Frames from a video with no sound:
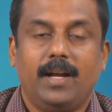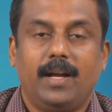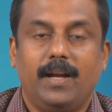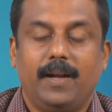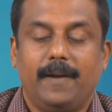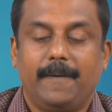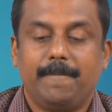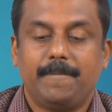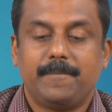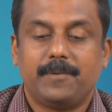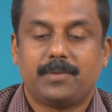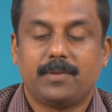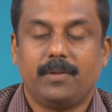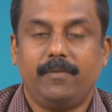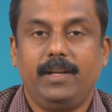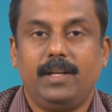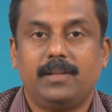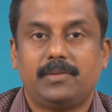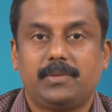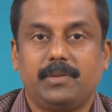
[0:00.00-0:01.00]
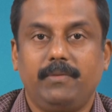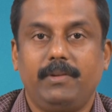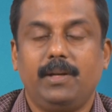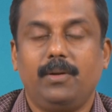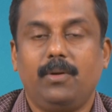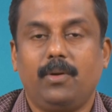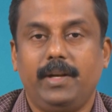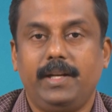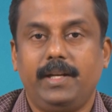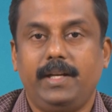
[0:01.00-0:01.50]
Um, so we'll we'll
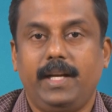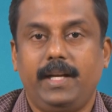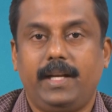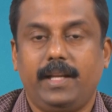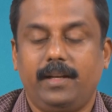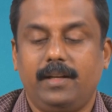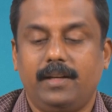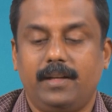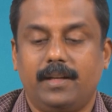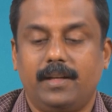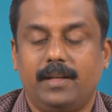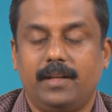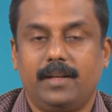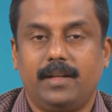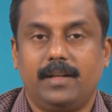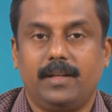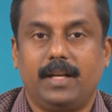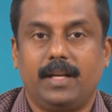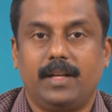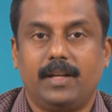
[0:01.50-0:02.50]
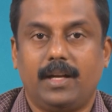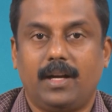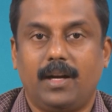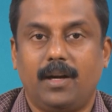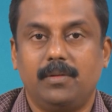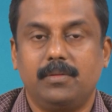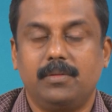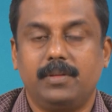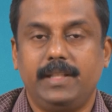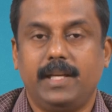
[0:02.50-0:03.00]
go in detail uh,
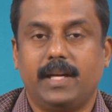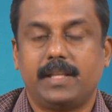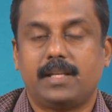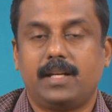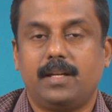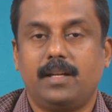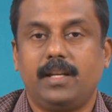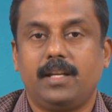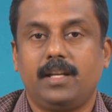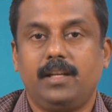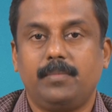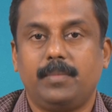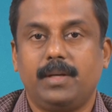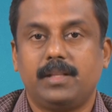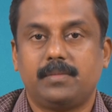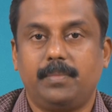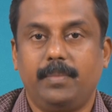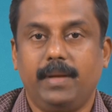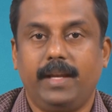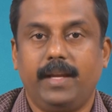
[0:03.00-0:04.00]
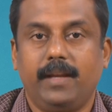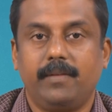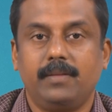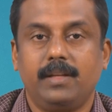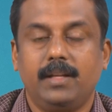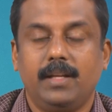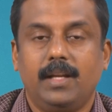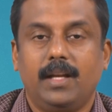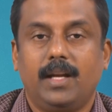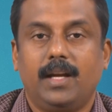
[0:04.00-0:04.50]
how the other alloying elements behave
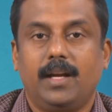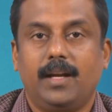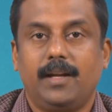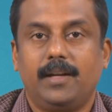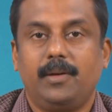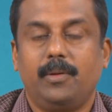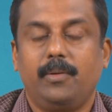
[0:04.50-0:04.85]
uh,